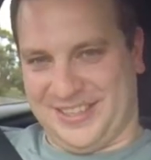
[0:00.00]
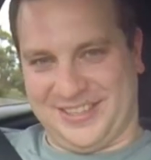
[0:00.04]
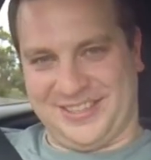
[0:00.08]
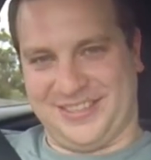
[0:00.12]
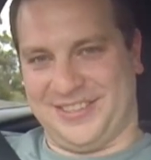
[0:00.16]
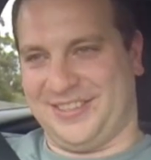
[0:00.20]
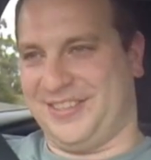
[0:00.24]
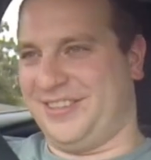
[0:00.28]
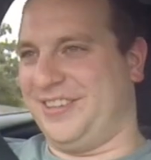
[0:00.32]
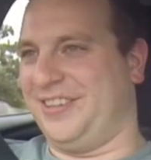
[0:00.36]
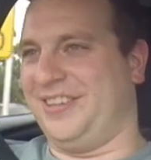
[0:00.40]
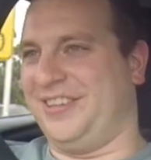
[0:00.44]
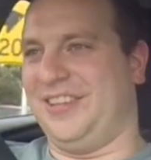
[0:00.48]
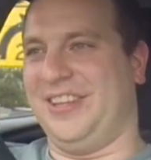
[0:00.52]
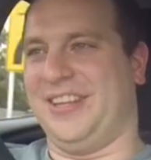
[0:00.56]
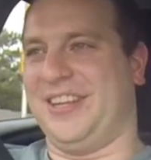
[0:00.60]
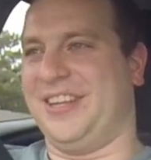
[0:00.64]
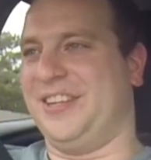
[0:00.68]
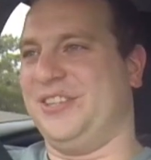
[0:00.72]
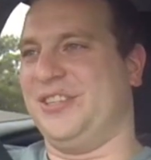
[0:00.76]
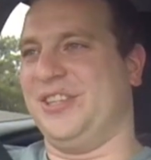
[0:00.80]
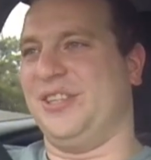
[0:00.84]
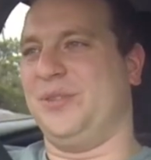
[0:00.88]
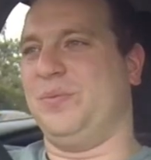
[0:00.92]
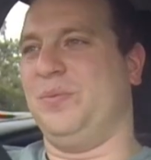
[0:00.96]
Oh, you
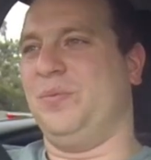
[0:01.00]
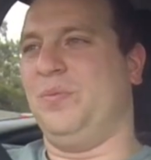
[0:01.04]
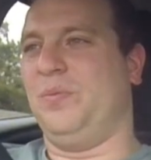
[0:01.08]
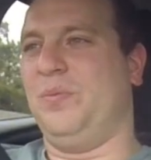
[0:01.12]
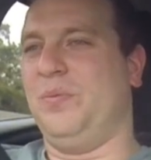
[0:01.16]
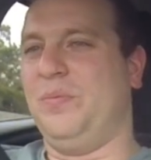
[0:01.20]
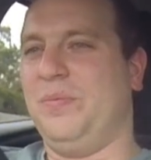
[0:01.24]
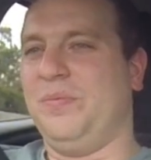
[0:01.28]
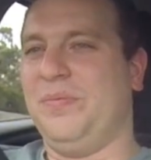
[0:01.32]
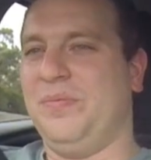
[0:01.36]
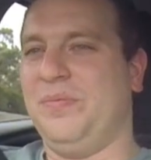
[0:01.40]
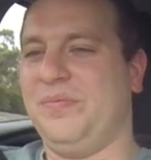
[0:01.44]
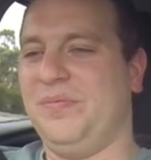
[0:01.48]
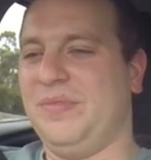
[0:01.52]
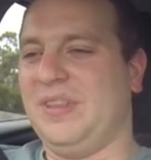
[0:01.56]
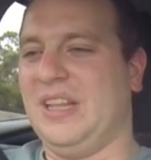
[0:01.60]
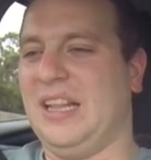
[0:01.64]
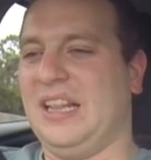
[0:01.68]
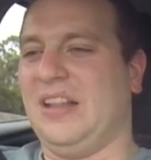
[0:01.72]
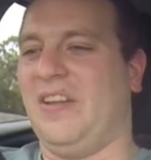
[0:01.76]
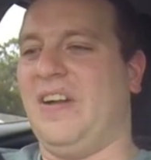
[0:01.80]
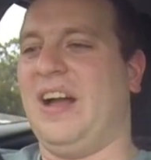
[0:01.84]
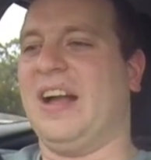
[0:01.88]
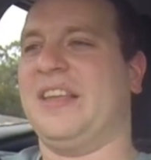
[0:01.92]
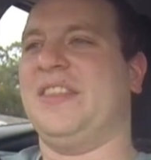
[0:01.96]
can just,
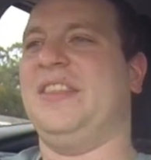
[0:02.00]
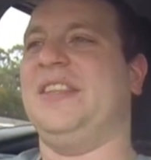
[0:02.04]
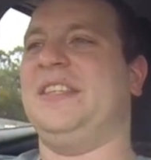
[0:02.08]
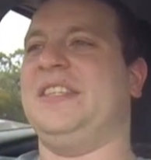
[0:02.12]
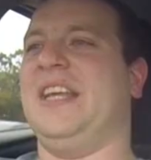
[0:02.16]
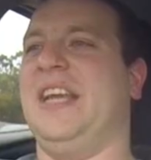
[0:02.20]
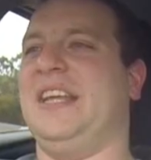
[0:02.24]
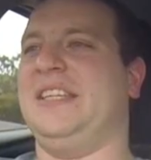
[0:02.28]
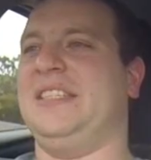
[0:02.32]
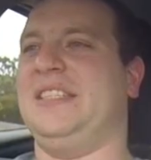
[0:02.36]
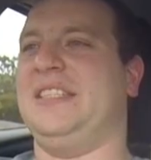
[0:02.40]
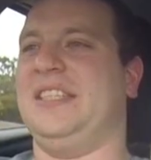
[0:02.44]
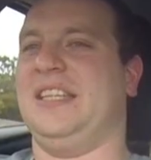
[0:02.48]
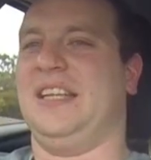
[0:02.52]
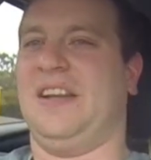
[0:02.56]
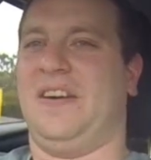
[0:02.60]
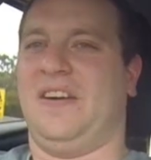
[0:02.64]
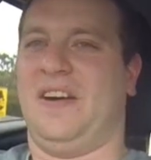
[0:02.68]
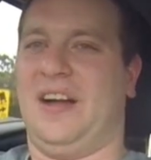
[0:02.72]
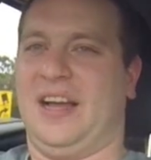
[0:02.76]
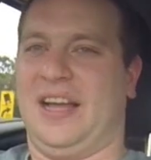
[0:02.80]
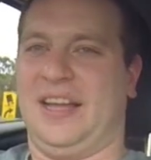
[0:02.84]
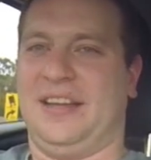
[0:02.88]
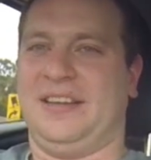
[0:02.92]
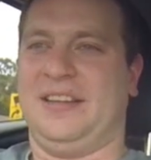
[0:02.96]
like the
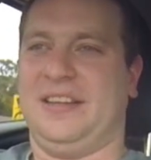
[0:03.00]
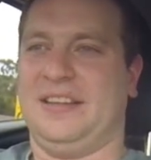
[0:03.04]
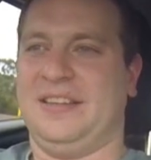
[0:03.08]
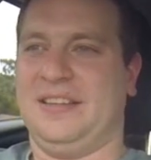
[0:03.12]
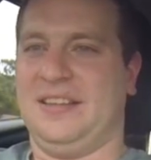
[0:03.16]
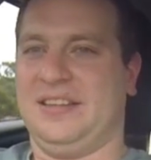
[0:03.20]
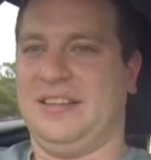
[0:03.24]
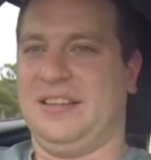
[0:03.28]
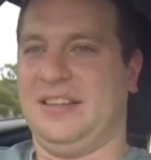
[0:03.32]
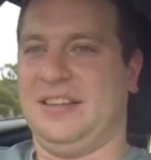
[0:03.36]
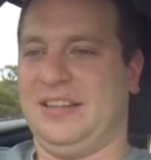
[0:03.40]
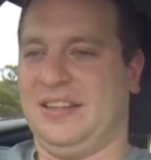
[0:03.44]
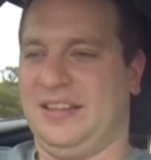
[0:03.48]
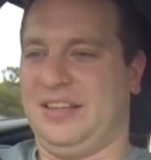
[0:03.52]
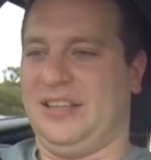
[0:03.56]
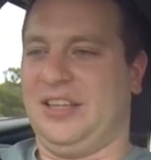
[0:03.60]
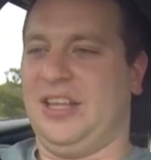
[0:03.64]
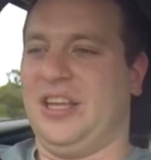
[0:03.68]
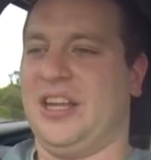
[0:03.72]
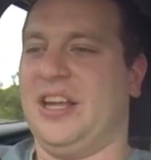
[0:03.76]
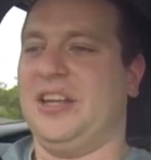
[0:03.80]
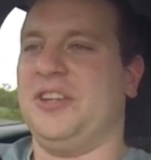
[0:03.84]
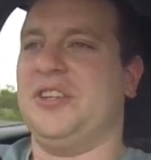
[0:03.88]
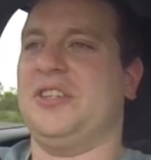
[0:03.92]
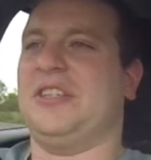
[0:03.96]
DCI,
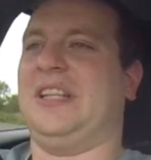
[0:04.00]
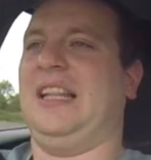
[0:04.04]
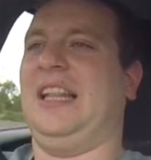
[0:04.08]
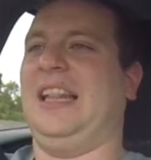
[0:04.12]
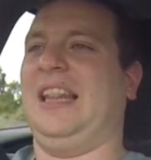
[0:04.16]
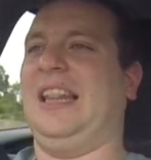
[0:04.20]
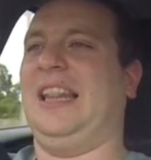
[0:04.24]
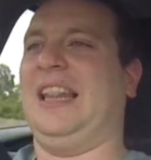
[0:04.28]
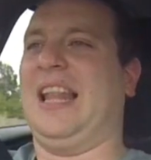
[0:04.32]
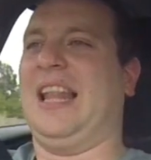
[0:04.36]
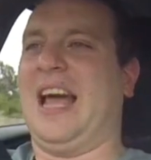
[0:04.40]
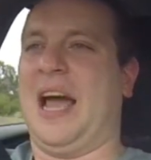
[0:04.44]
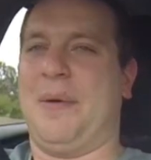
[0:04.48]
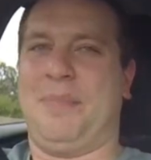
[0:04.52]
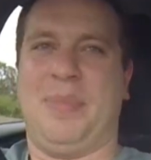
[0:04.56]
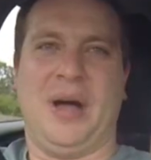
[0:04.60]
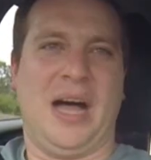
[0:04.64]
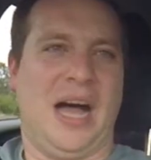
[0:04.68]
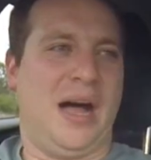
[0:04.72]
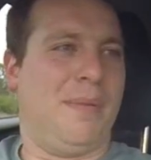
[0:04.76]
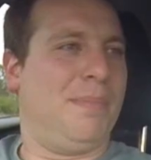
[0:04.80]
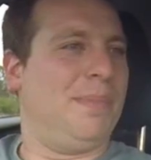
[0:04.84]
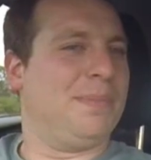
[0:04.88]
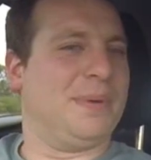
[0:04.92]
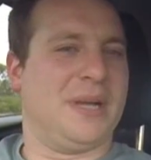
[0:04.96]
you can just lap
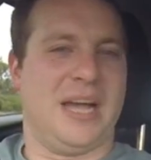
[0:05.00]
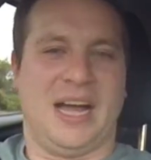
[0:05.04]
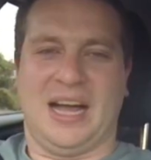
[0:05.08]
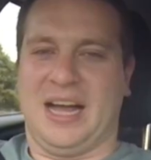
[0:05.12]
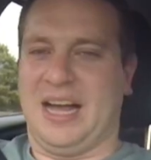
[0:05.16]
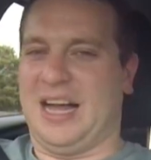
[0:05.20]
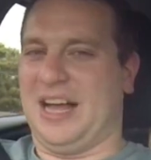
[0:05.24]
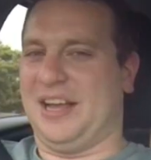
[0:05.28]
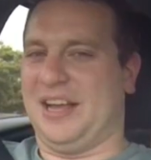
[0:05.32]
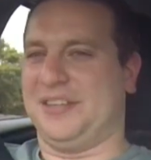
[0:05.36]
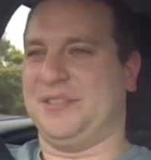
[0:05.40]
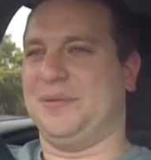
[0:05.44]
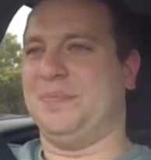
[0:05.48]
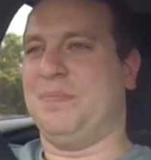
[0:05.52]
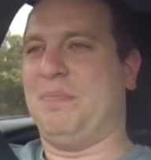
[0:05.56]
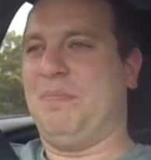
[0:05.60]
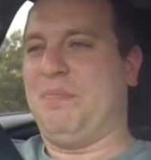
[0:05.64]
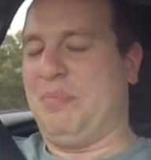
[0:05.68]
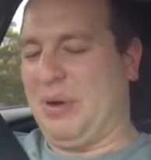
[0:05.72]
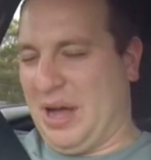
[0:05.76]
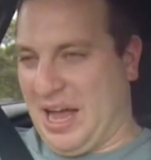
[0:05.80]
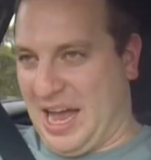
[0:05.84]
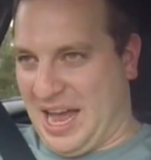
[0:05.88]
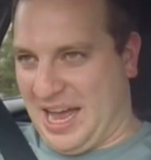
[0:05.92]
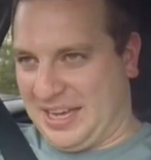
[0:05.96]
up cars and
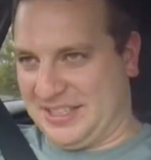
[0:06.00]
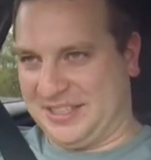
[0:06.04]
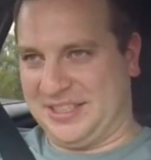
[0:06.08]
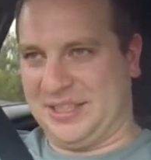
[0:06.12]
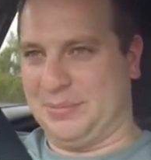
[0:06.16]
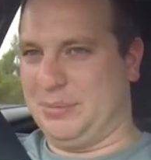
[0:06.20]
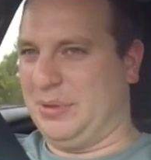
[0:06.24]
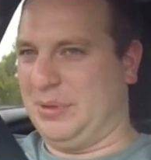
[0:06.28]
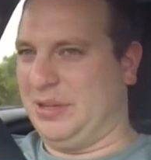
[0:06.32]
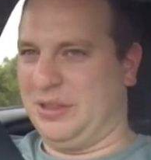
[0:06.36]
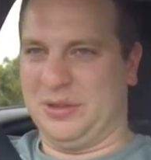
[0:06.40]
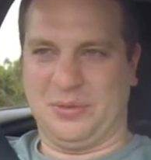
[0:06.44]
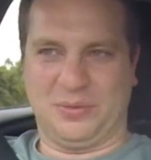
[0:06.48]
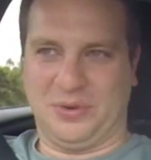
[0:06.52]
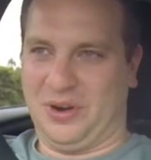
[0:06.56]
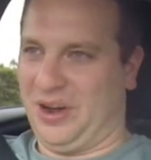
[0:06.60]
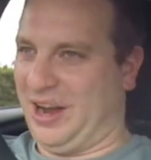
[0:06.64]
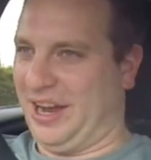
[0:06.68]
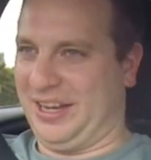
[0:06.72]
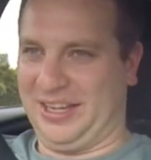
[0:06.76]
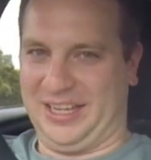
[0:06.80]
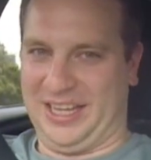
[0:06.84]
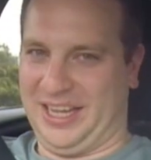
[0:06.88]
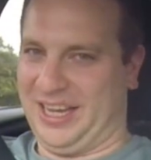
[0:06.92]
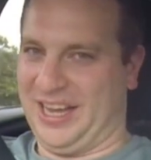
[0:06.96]
pass them in the
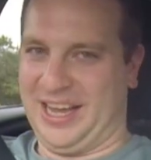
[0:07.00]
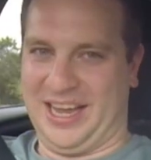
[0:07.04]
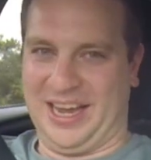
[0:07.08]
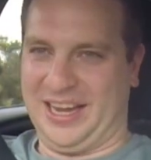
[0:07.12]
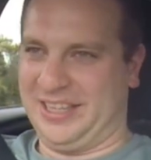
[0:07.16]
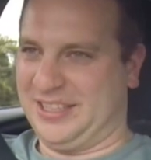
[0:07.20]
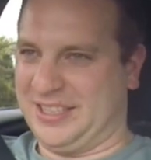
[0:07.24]
right gear.